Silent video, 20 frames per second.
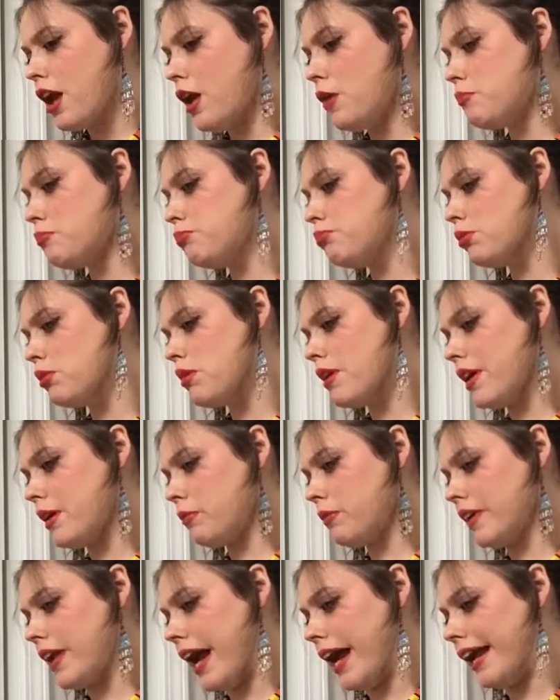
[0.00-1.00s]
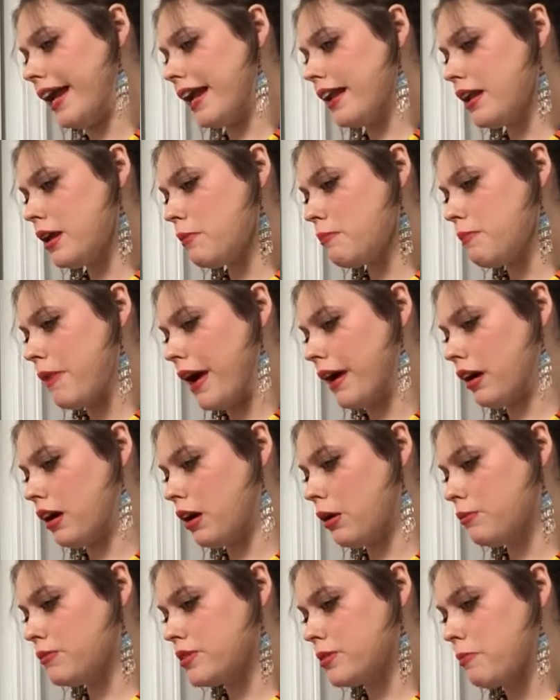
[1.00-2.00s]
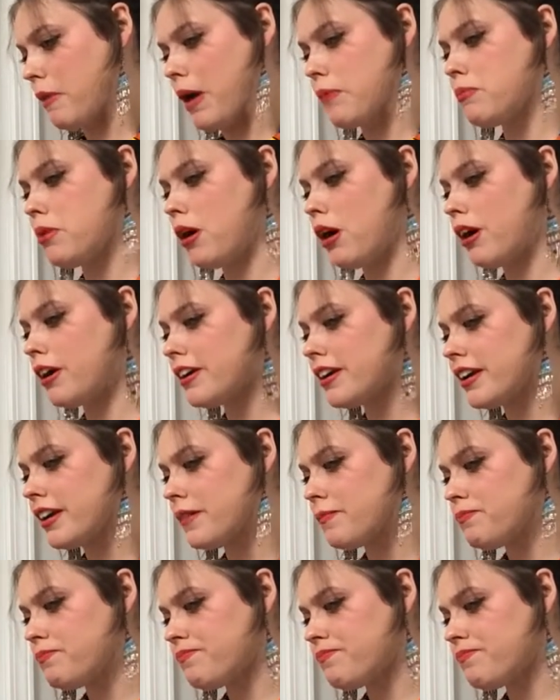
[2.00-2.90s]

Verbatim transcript: And boy, when I get him back home to my park,